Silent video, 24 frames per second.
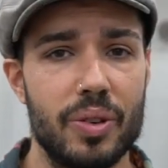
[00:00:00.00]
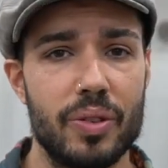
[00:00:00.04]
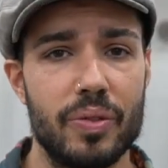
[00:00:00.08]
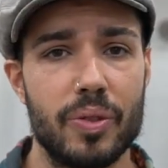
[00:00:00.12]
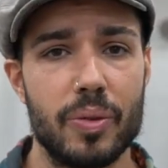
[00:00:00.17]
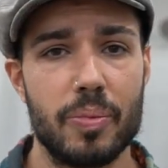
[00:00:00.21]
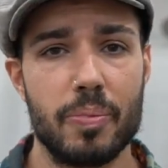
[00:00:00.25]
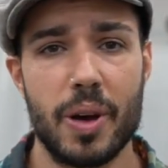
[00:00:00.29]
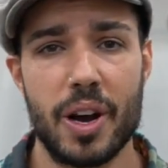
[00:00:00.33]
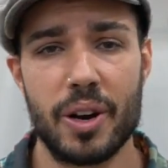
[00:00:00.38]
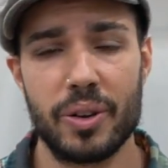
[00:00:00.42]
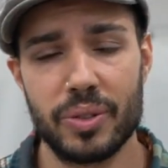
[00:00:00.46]

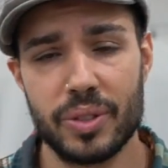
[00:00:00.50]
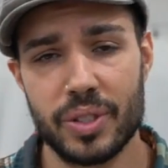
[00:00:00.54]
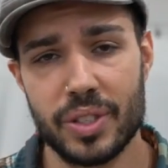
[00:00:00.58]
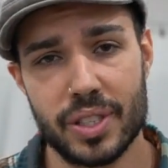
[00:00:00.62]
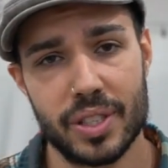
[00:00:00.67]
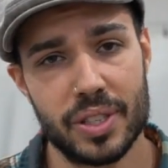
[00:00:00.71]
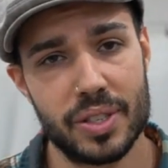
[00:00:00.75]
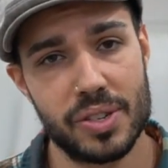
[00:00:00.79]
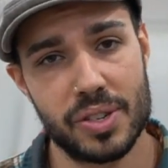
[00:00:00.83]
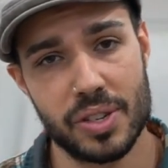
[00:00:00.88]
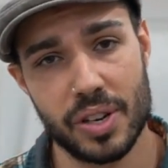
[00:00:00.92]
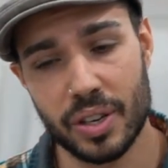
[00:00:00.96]
over mountains
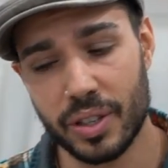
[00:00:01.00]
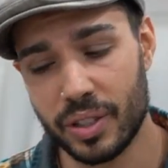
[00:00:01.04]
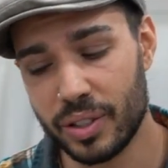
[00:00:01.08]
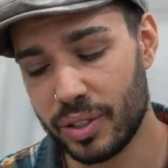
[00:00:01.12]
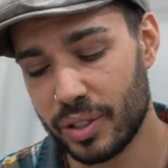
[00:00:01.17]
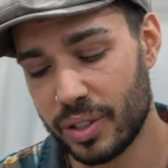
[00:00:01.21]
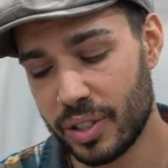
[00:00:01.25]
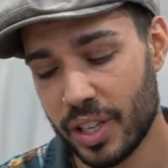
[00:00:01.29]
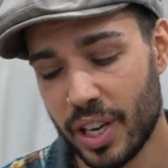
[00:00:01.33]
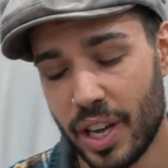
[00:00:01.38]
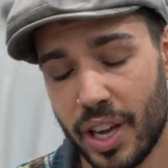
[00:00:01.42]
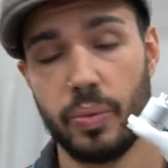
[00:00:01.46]
and
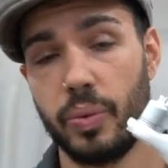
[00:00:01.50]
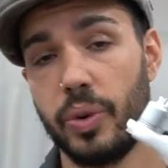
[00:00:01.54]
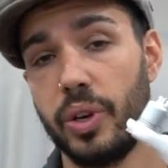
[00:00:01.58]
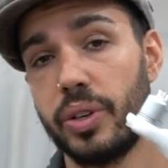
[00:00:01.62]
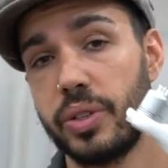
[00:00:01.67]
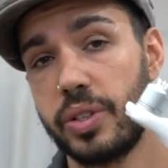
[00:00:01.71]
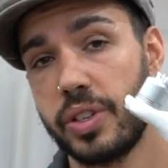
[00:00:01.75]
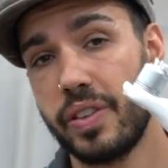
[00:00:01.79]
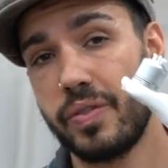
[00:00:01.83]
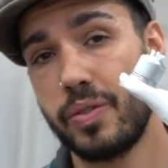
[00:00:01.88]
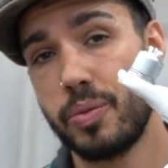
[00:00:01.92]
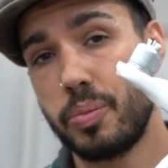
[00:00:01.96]
jungles. We
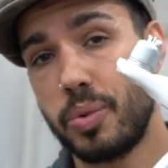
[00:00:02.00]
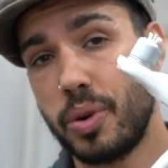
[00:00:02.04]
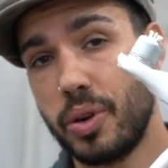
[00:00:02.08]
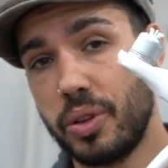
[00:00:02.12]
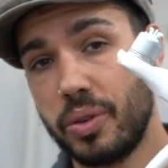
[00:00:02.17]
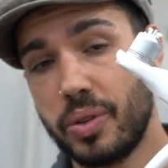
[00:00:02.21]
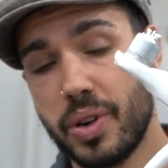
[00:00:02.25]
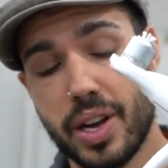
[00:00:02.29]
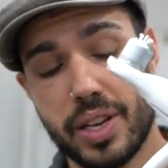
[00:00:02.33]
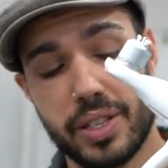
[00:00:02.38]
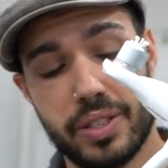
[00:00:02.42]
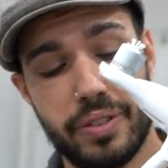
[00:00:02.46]
also have a
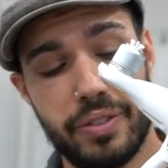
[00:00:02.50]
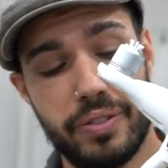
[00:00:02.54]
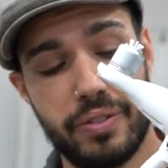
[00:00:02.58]
polarized